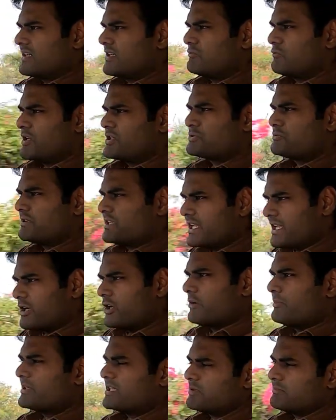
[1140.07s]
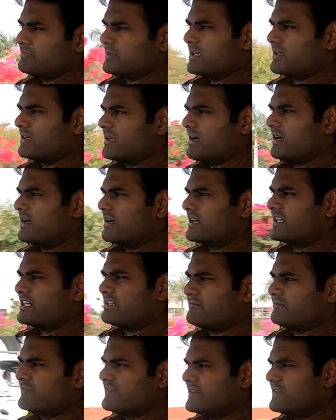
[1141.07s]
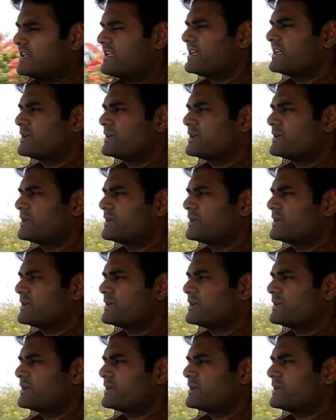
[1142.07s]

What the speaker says: or 120 km/h in a very